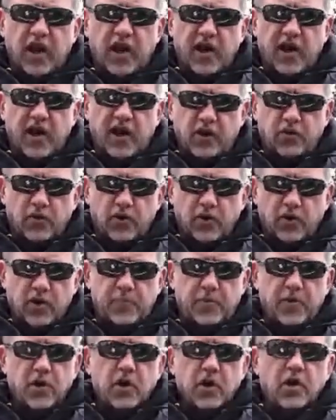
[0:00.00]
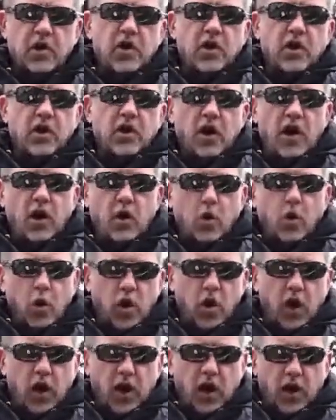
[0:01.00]
kayak grip,
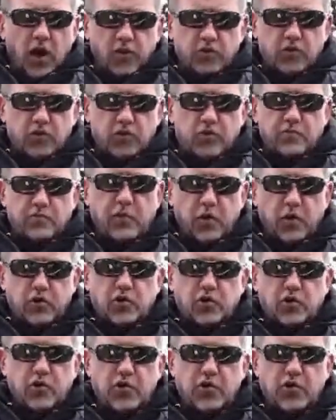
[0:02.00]
or uh, two